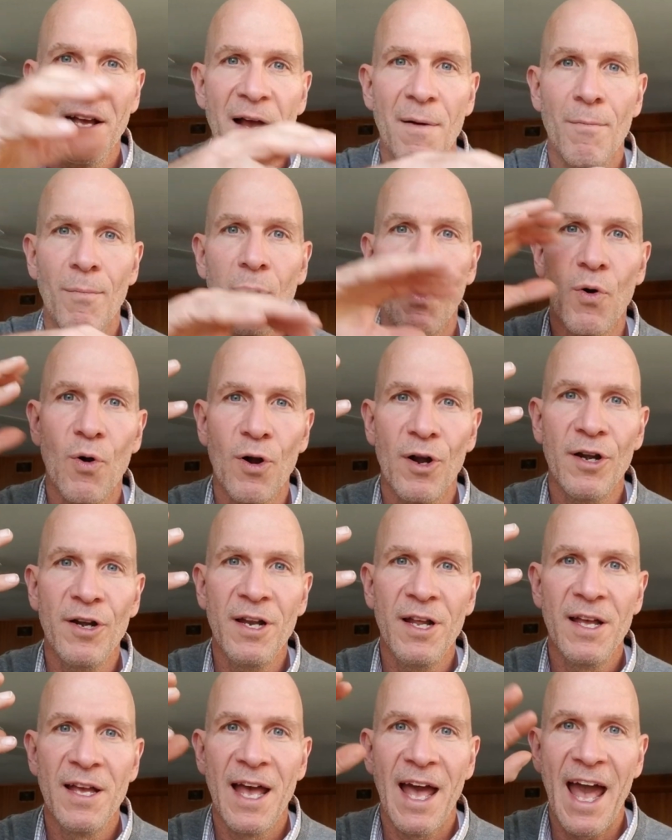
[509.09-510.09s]

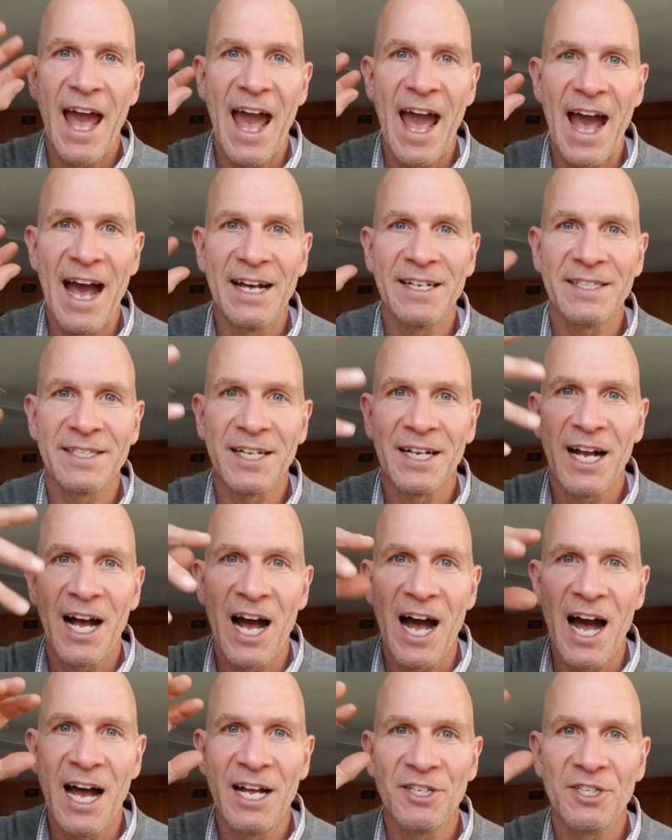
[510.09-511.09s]
born as
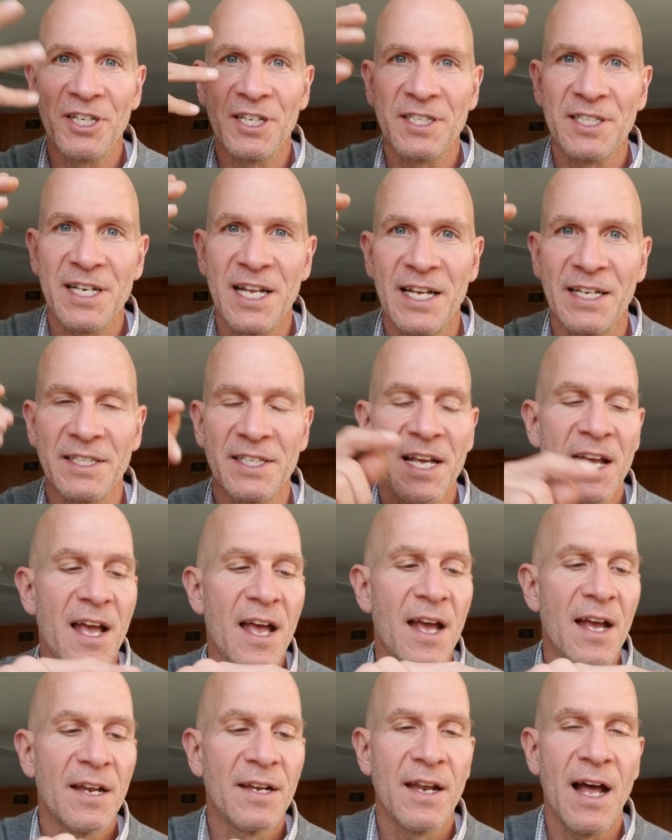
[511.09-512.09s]
consciousness,
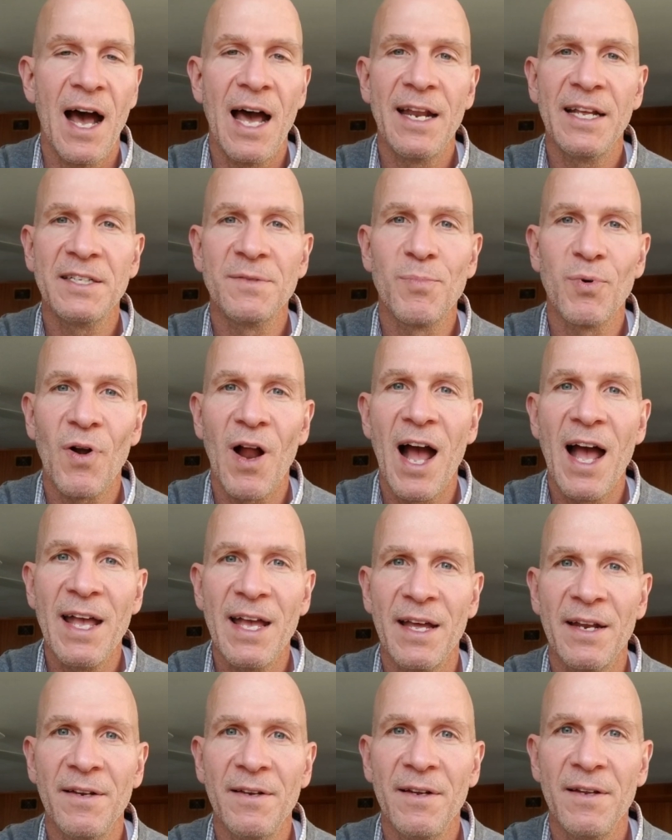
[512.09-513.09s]
not as
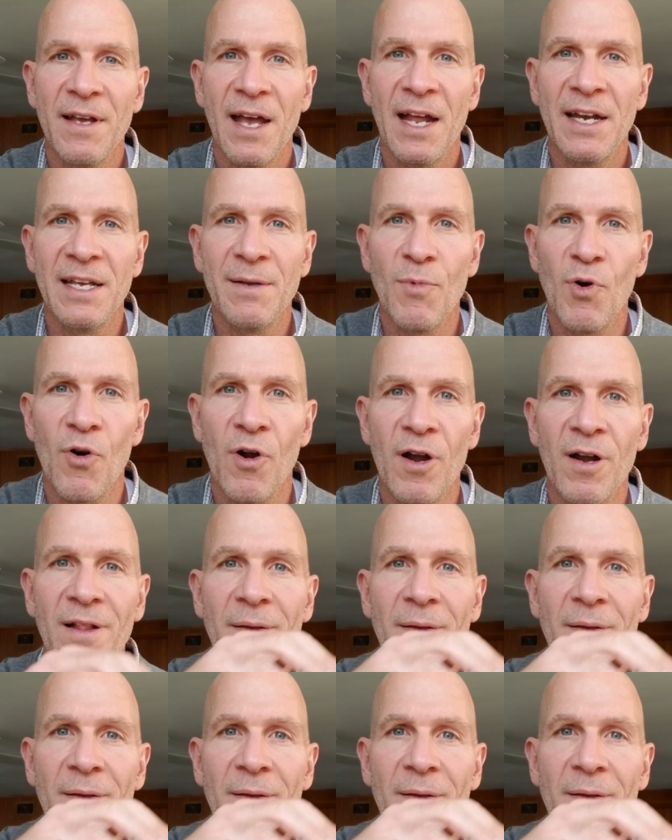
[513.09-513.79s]
Brian anymore?